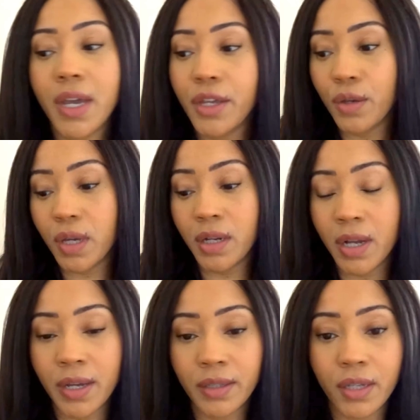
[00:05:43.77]
you can
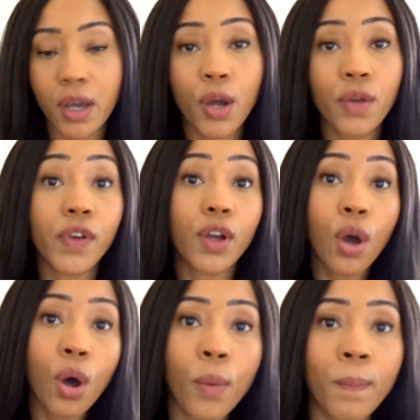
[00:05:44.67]
learn to
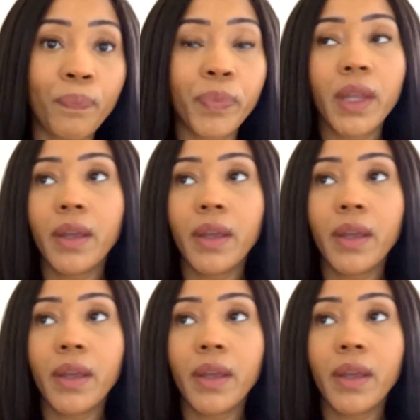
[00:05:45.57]
overcome,